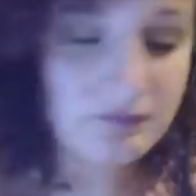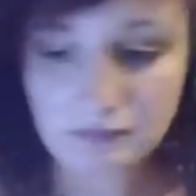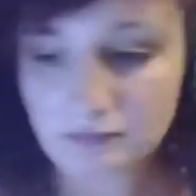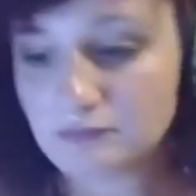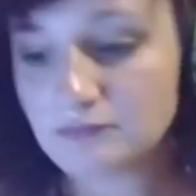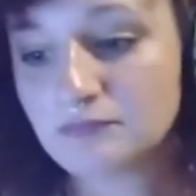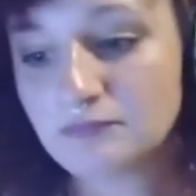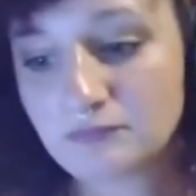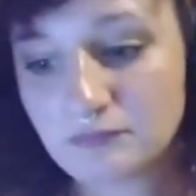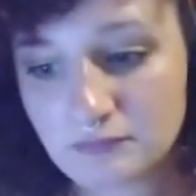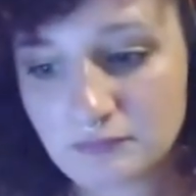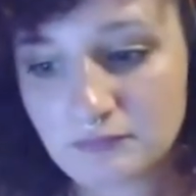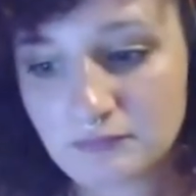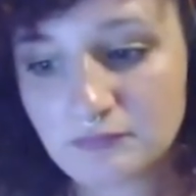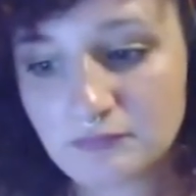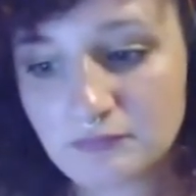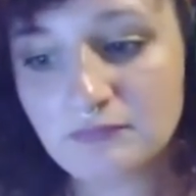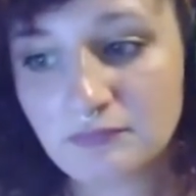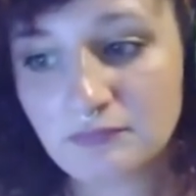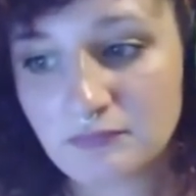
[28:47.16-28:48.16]
that they'd be really
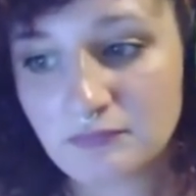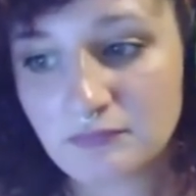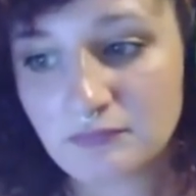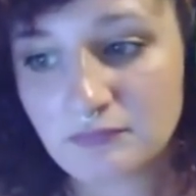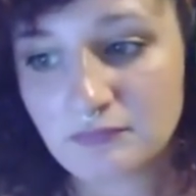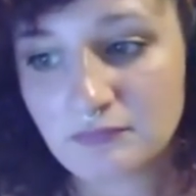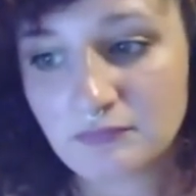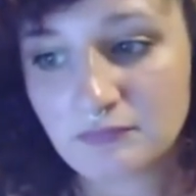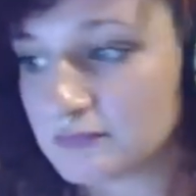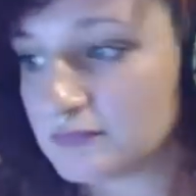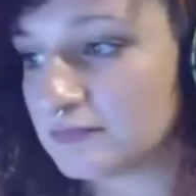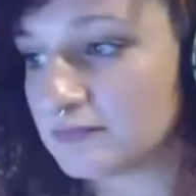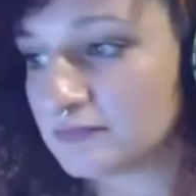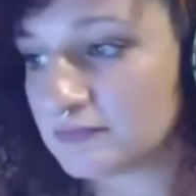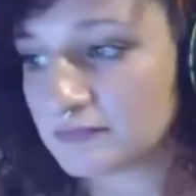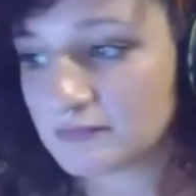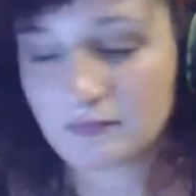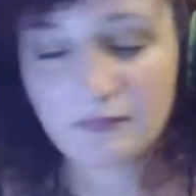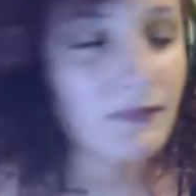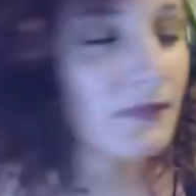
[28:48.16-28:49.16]
interesting if you hadn't seen
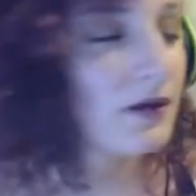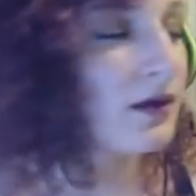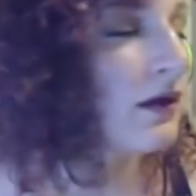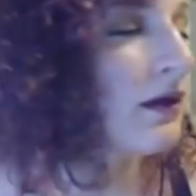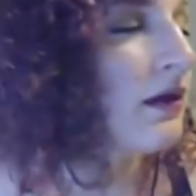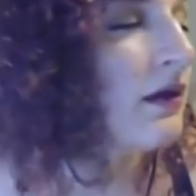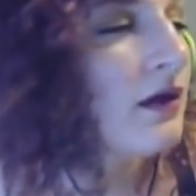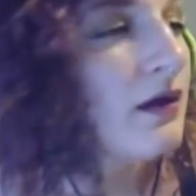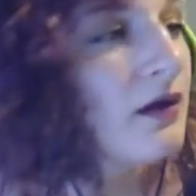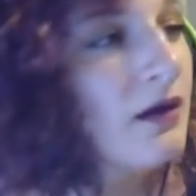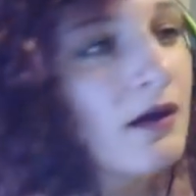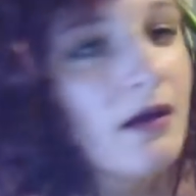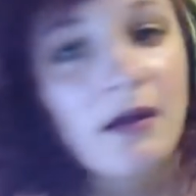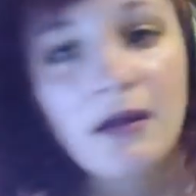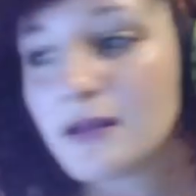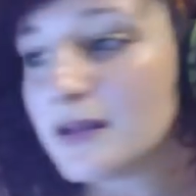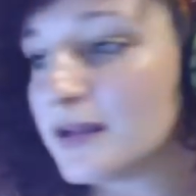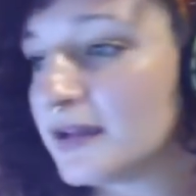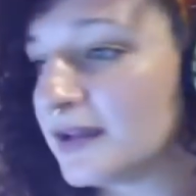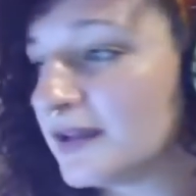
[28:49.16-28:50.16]
them. That that
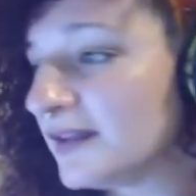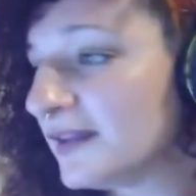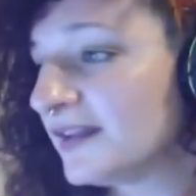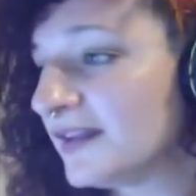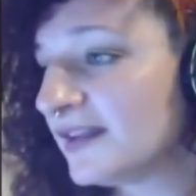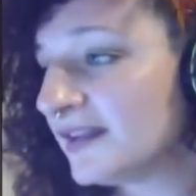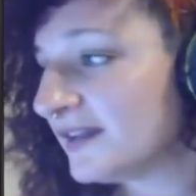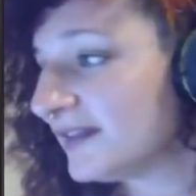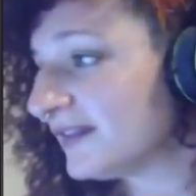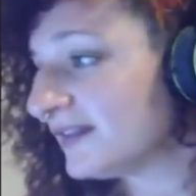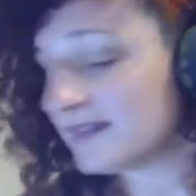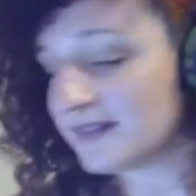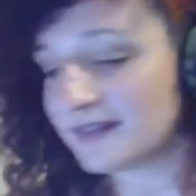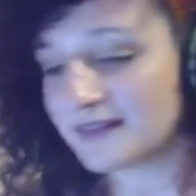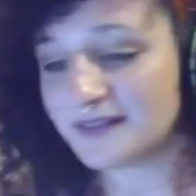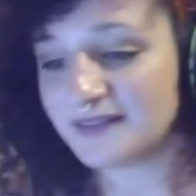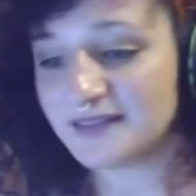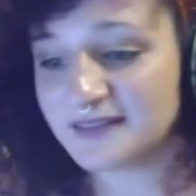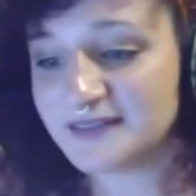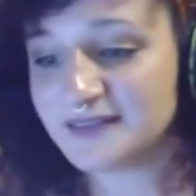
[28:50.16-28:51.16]
he. Um,
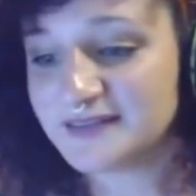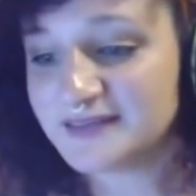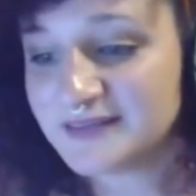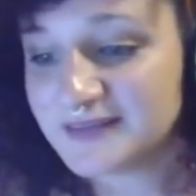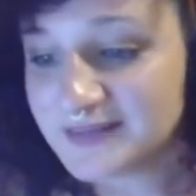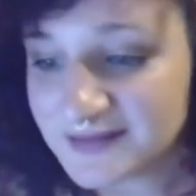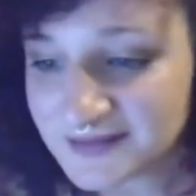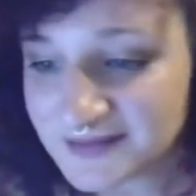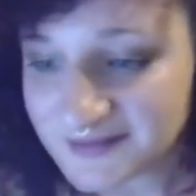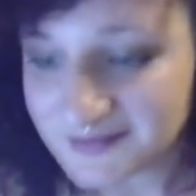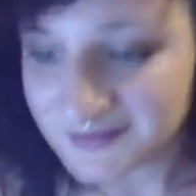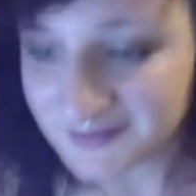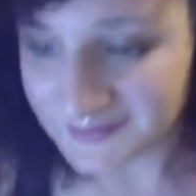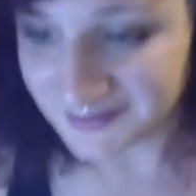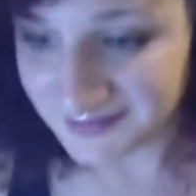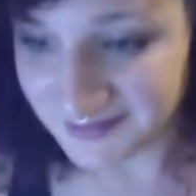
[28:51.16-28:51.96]
I, I